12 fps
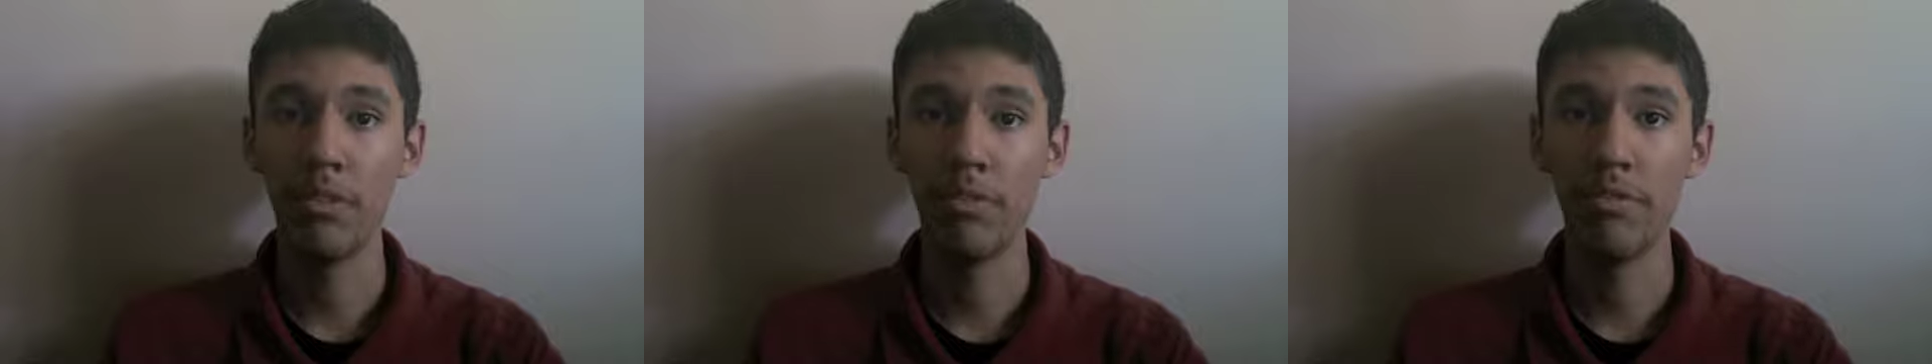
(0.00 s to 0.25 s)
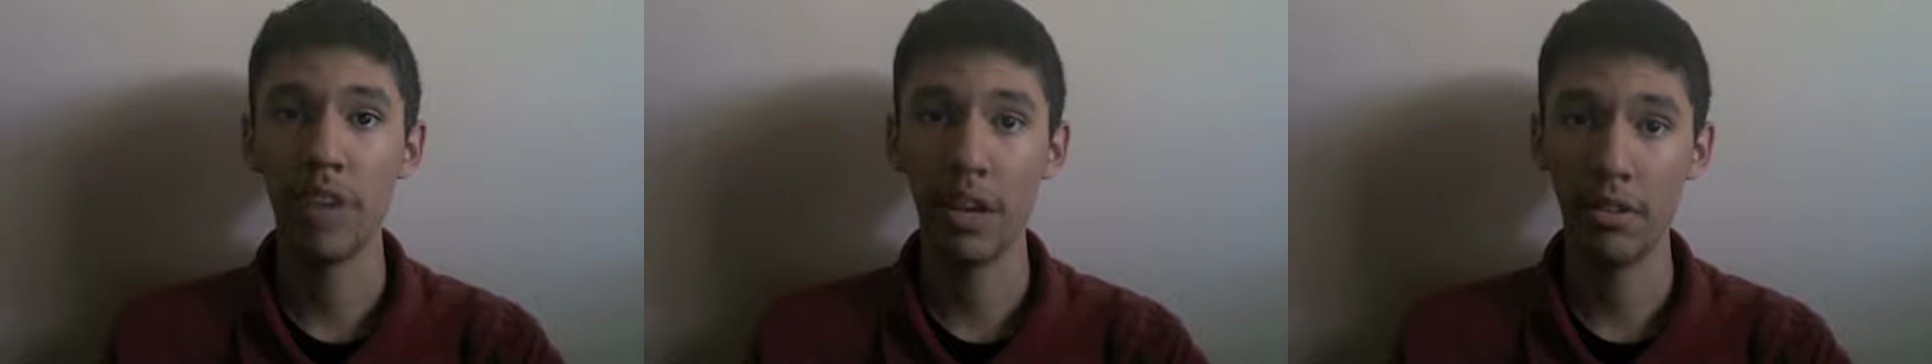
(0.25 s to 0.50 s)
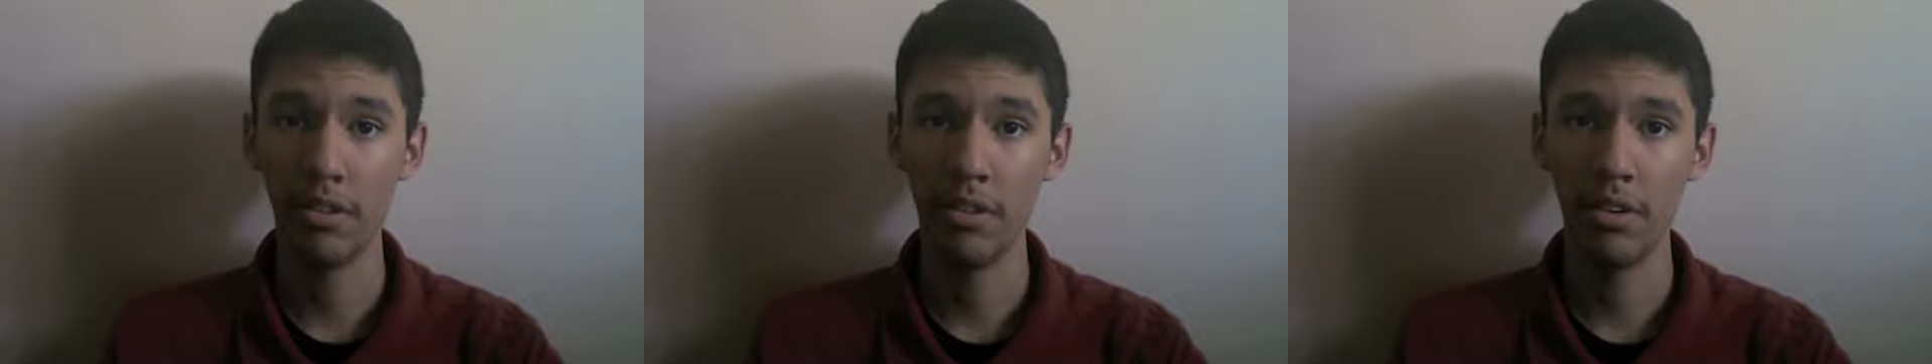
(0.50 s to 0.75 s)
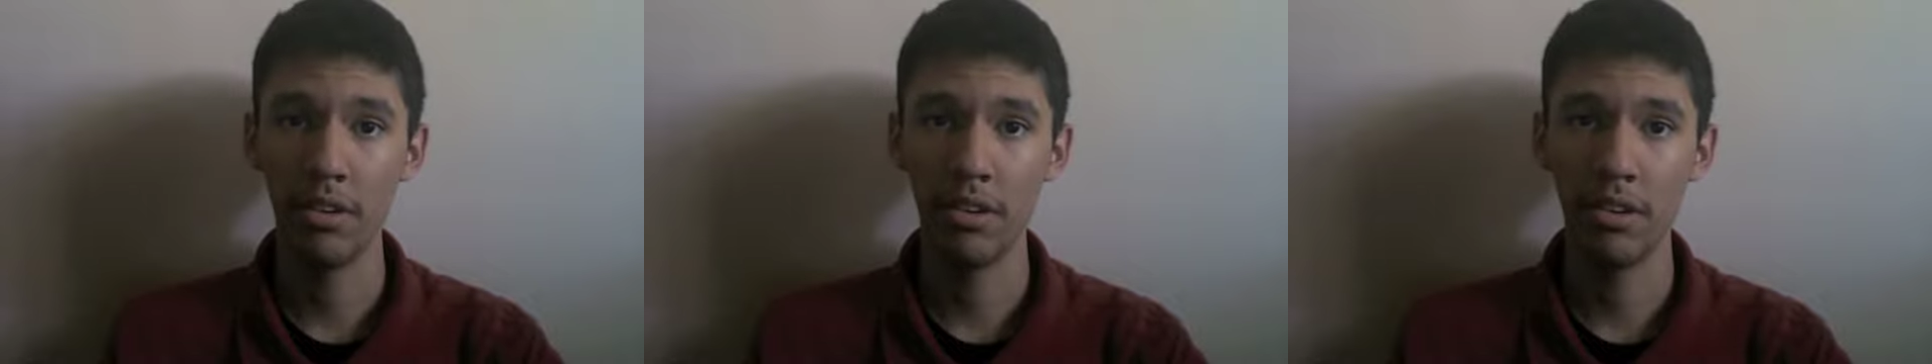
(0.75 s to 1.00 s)
fountain
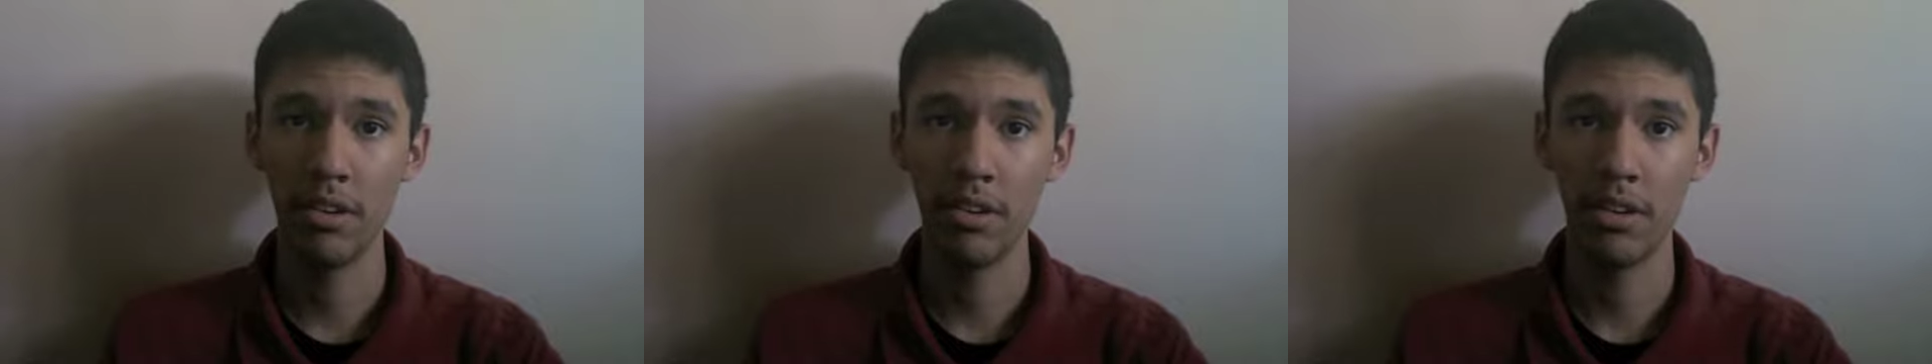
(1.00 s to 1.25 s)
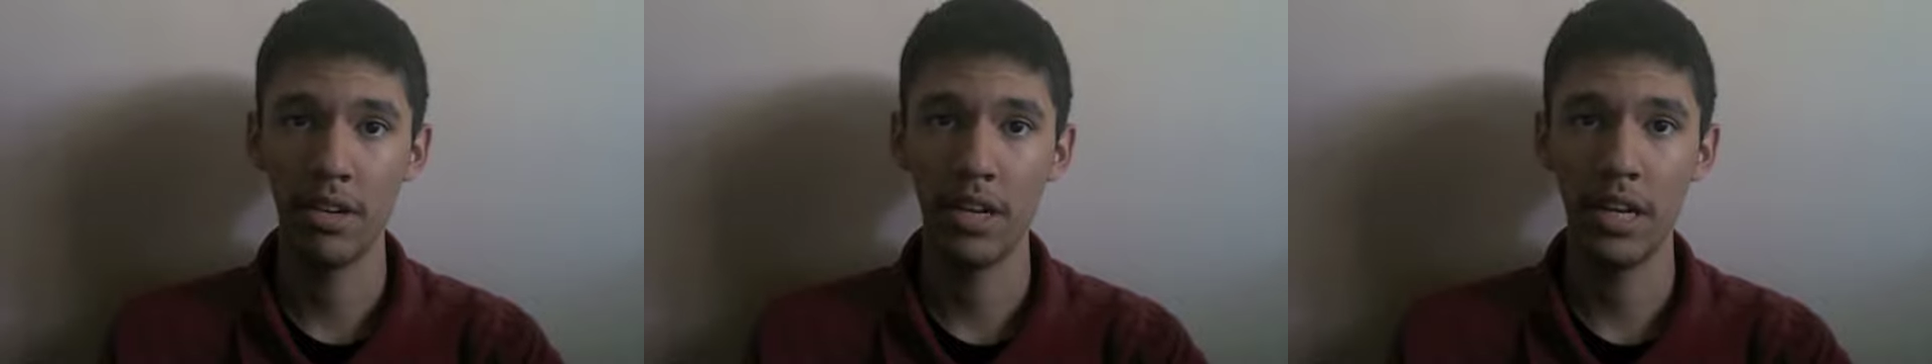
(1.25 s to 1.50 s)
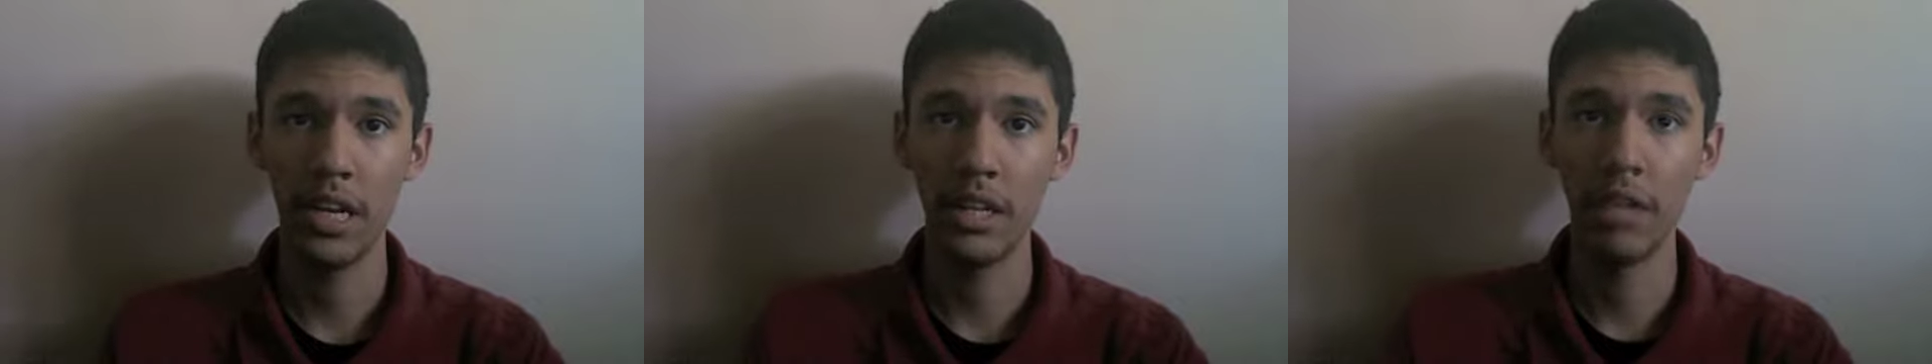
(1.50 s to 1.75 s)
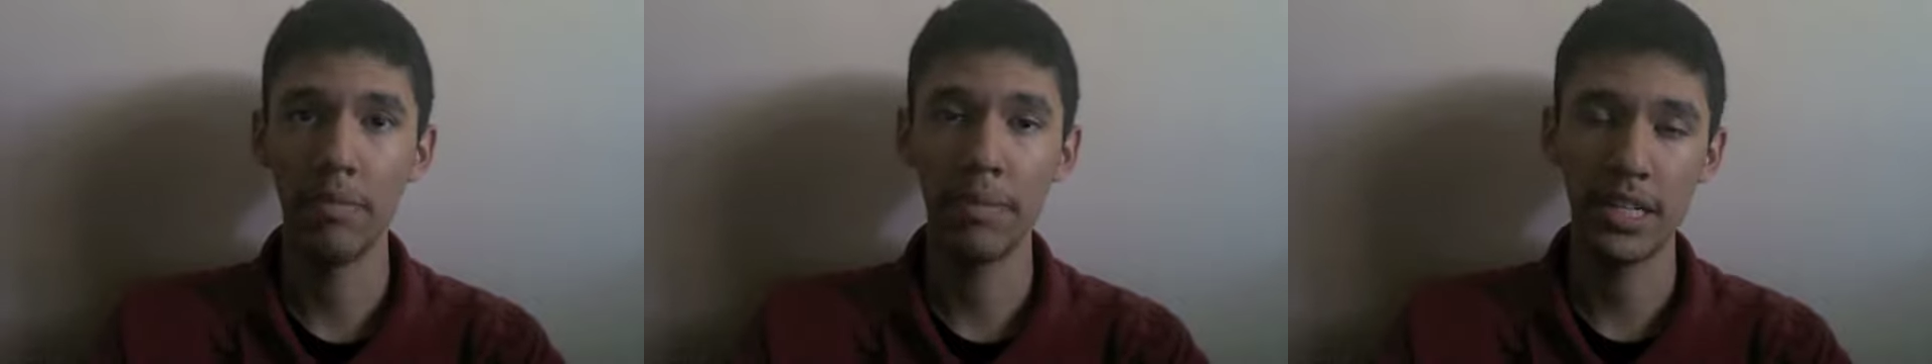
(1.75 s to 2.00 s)
in
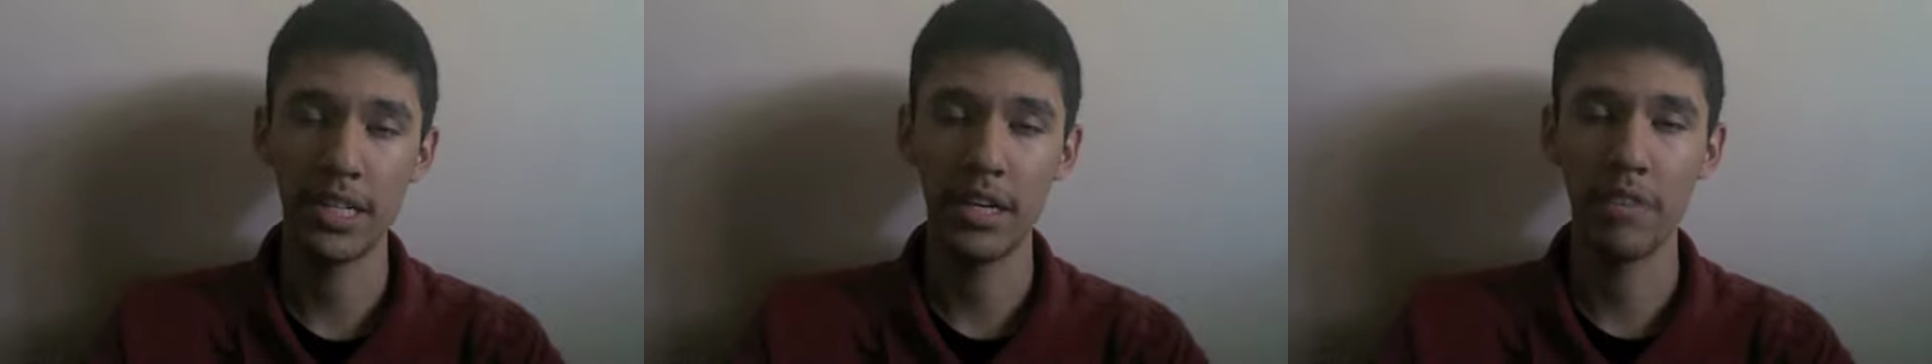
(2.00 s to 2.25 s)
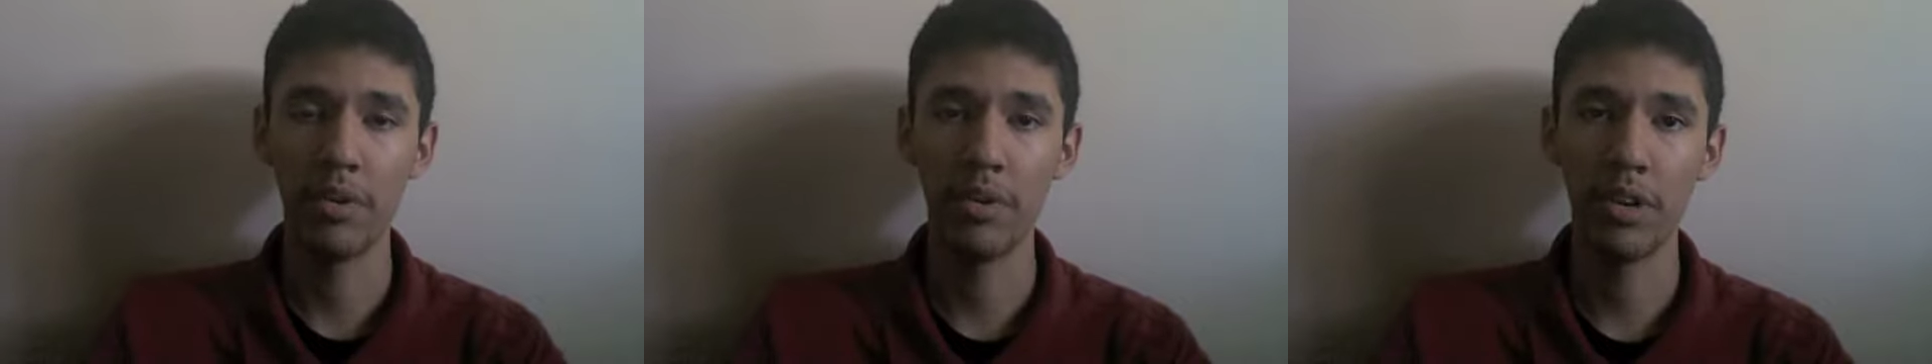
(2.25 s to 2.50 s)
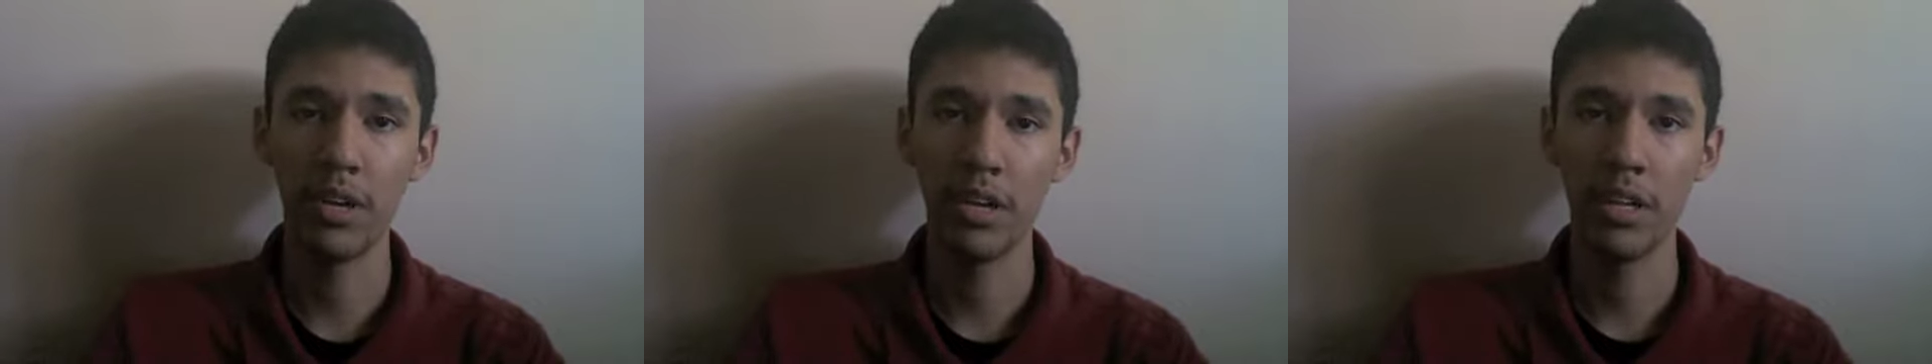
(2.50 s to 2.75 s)
the Piazza Navona,